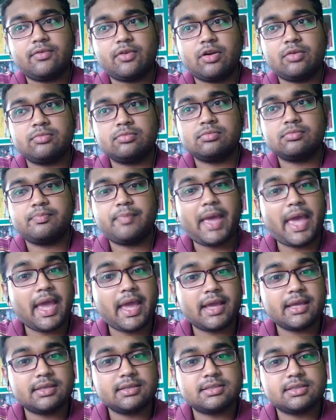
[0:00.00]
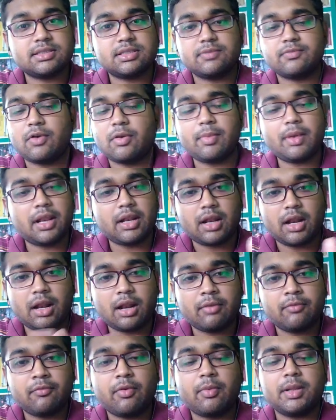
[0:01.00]
from banks, from
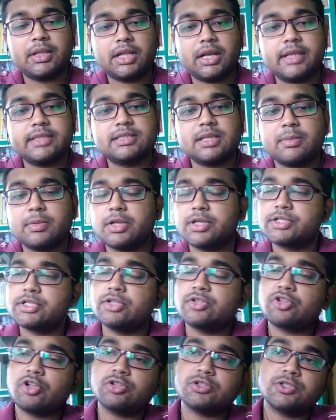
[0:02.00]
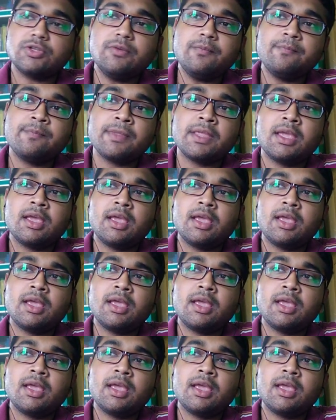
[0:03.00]
other examinations also.